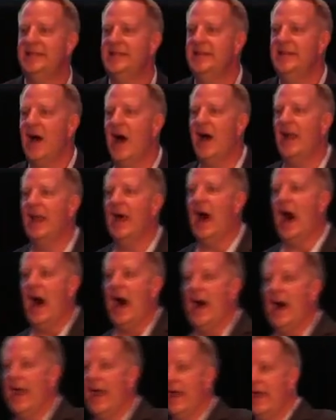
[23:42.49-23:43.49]
is not
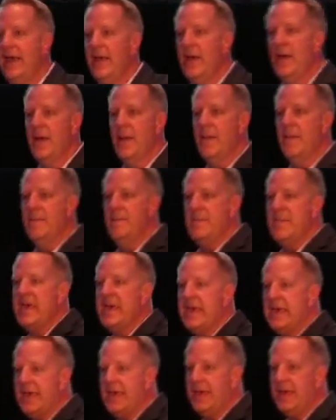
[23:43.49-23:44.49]
I,
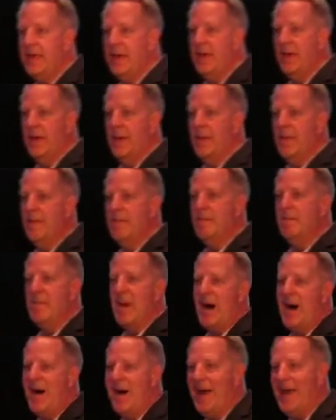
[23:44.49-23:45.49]
me,
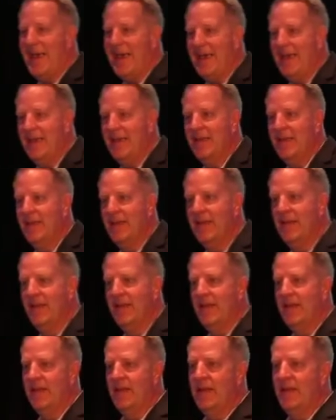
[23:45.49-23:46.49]
my,
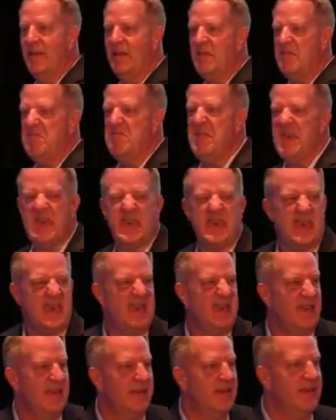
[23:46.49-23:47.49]

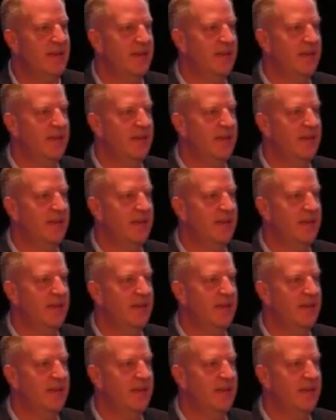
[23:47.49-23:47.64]
me.